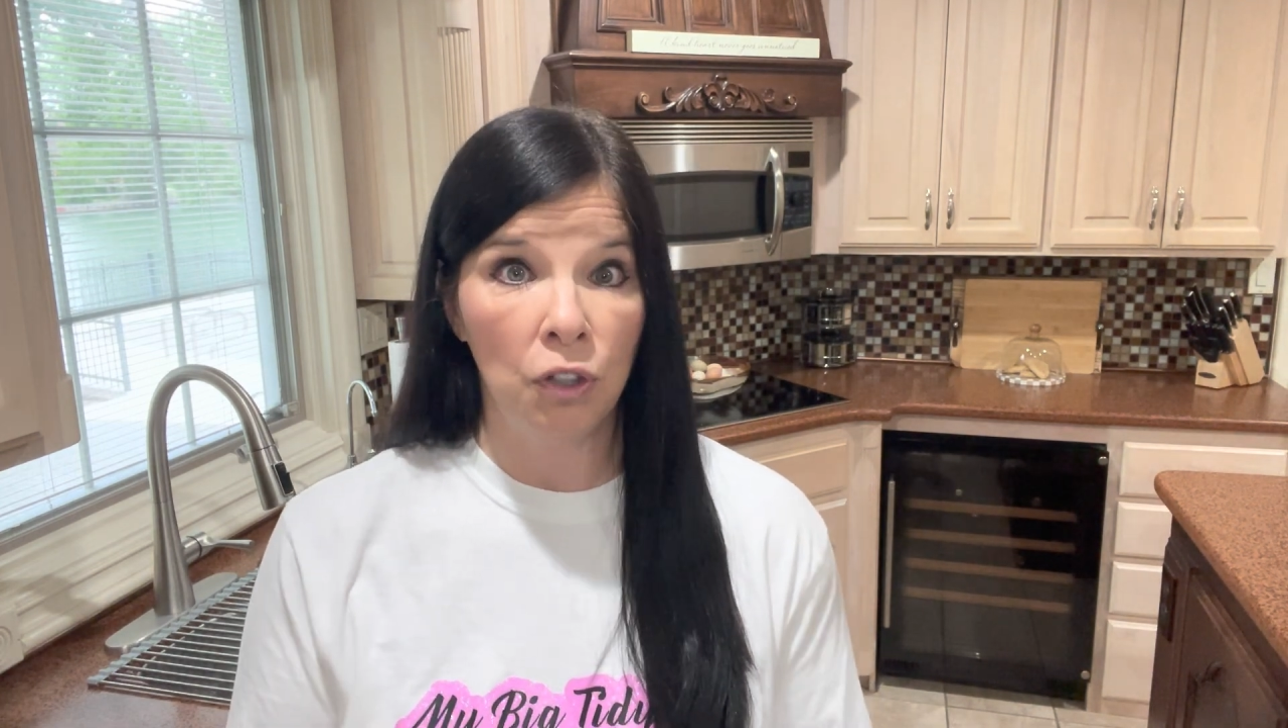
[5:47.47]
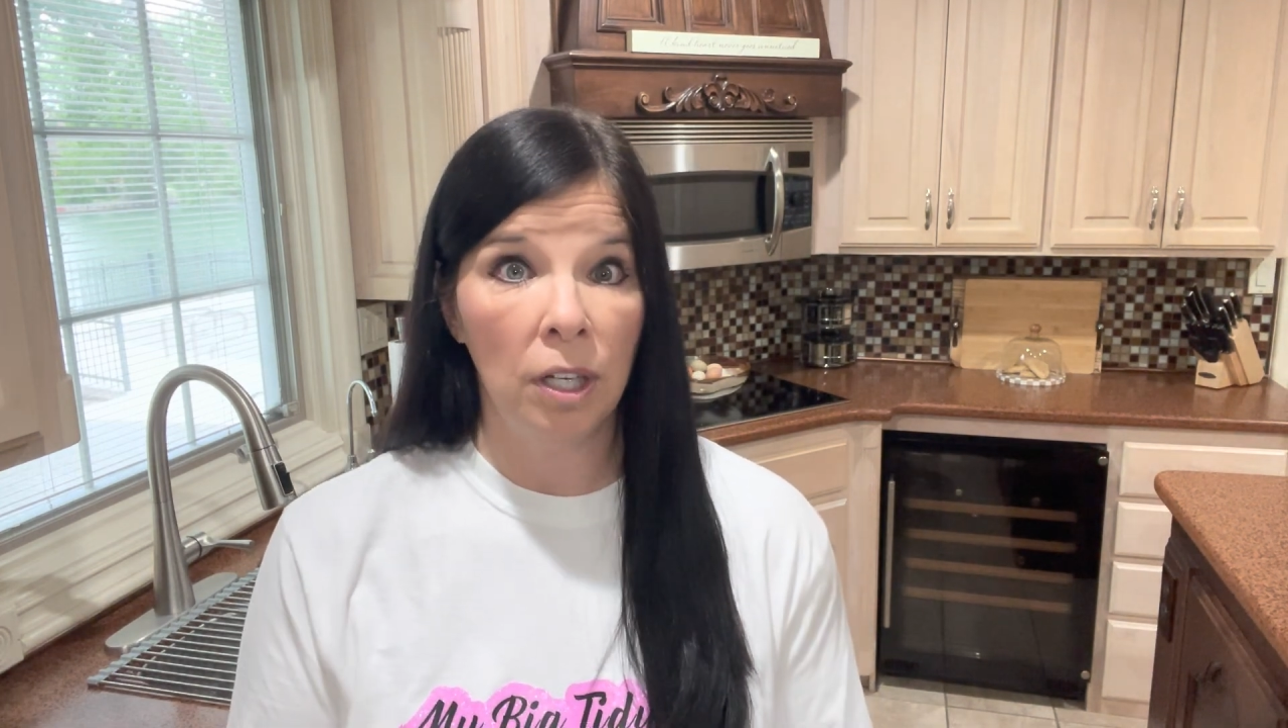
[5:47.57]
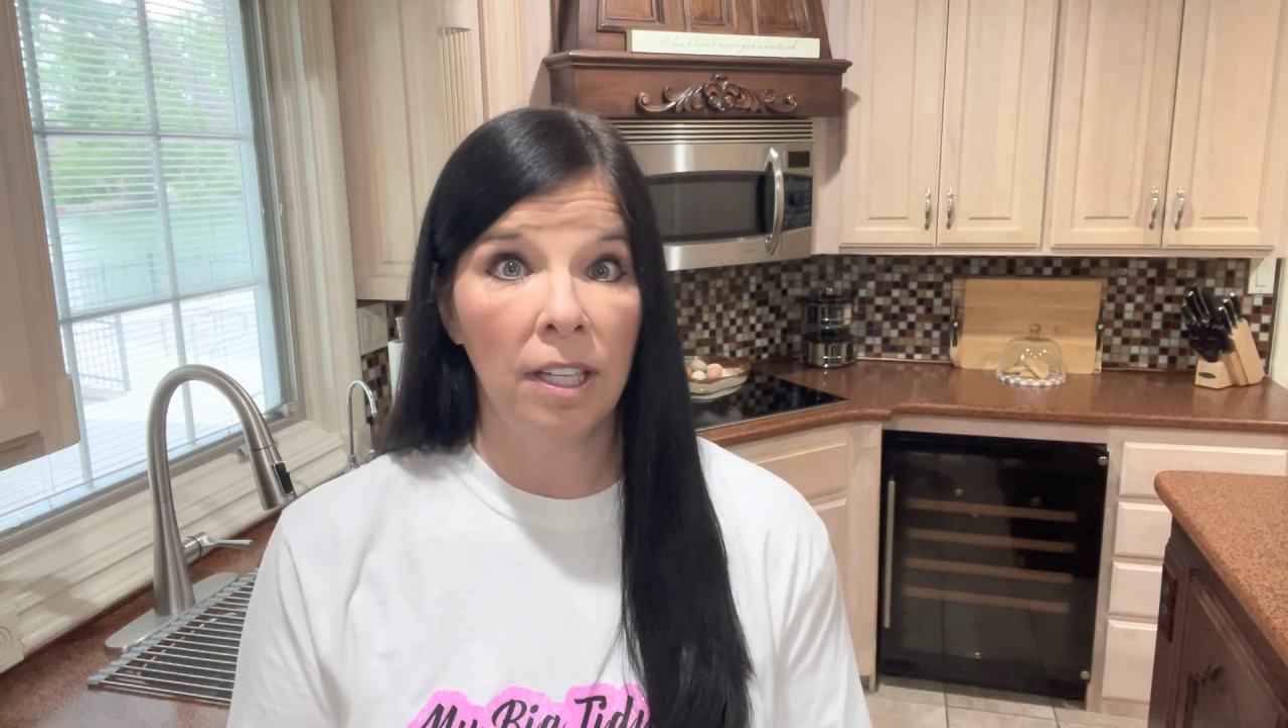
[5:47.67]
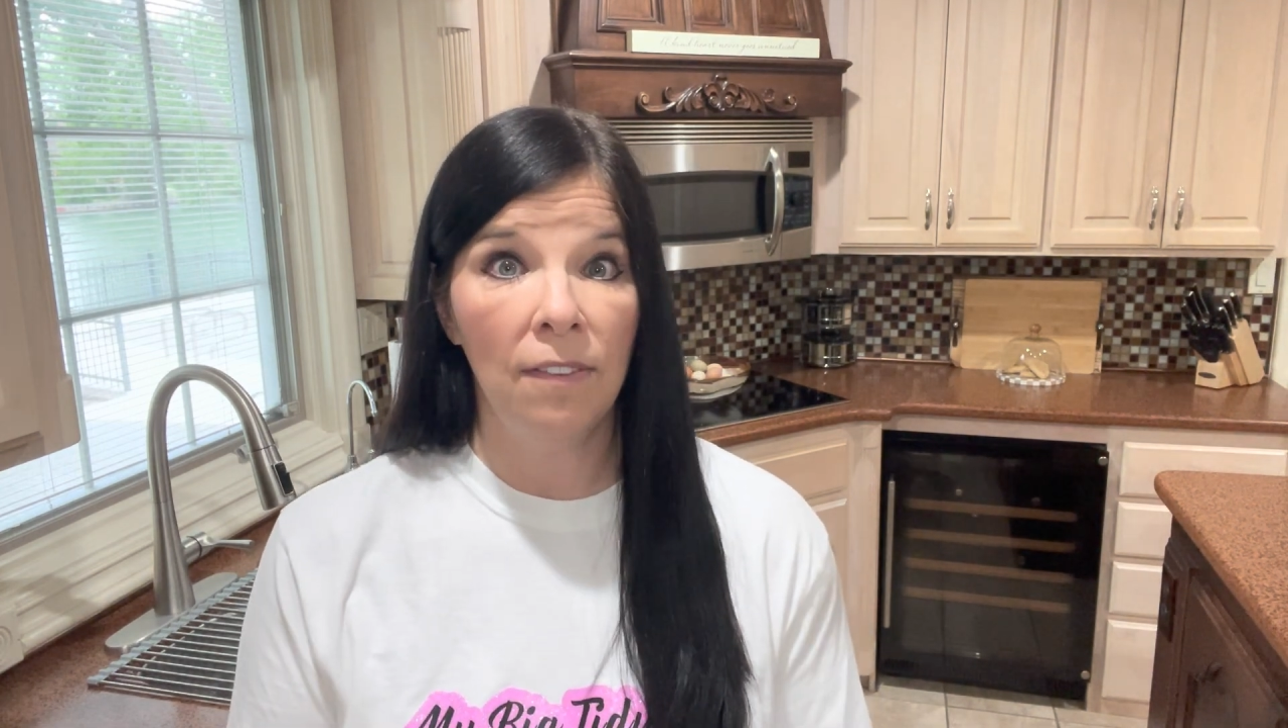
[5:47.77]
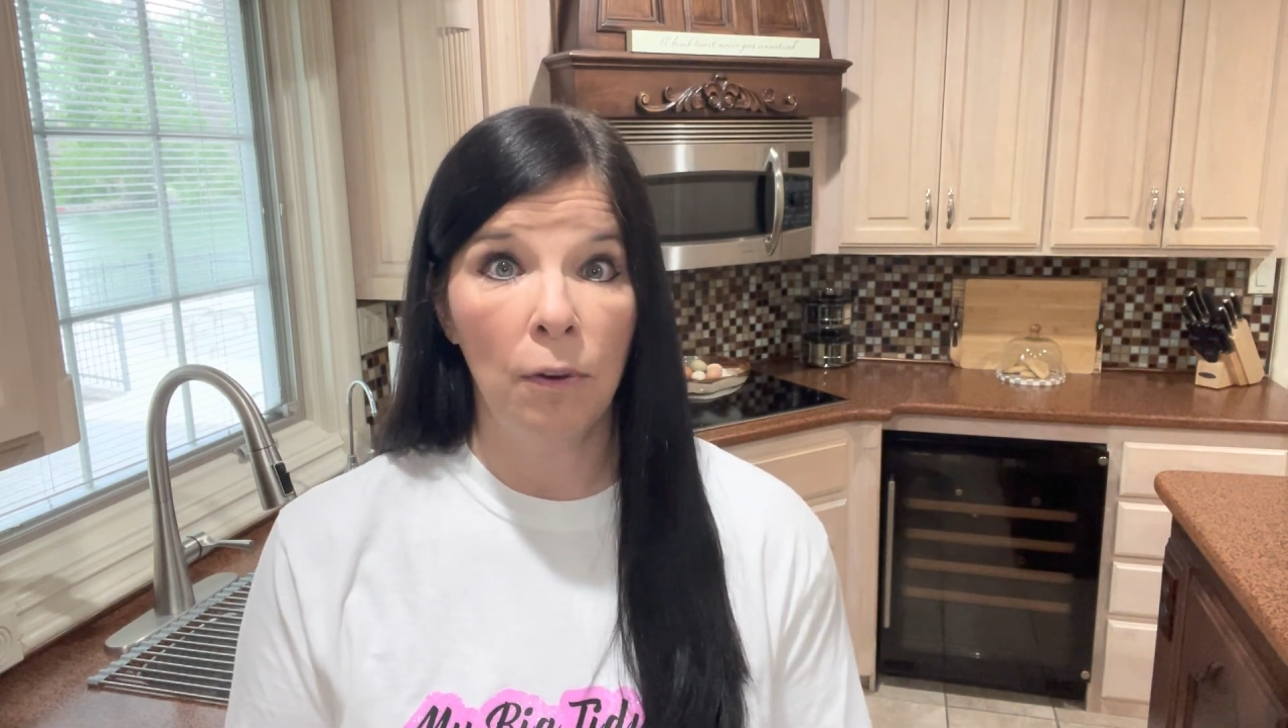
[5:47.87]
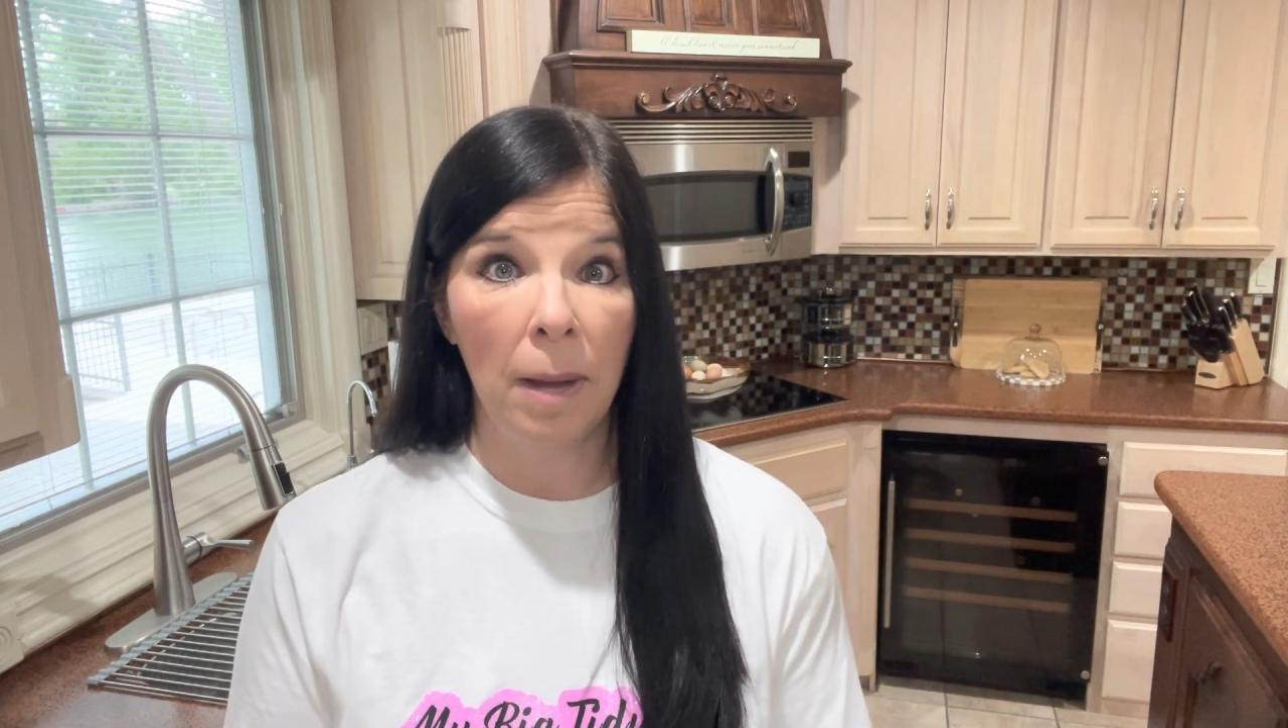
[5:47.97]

chili for